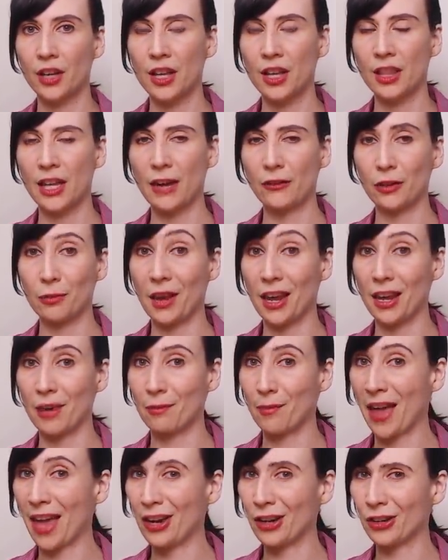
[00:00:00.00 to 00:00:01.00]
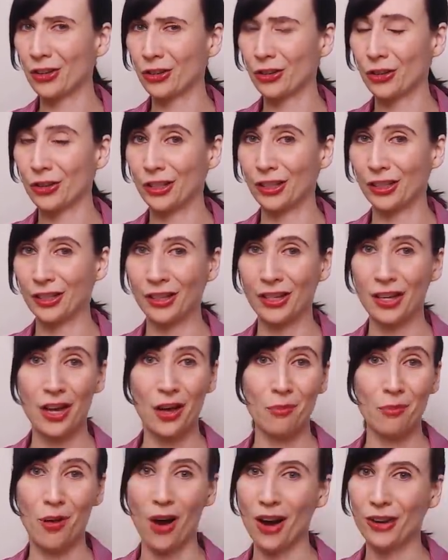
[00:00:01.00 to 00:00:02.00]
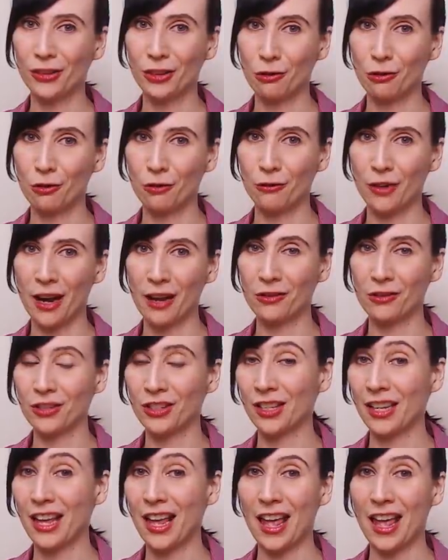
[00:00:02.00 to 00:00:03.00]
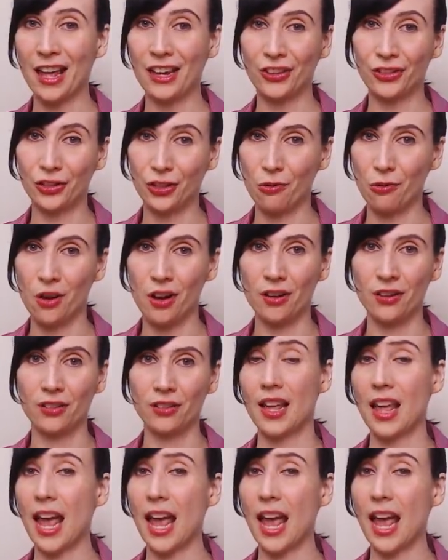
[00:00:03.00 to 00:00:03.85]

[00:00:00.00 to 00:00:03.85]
they have to pay a manager to boss you around, and so on.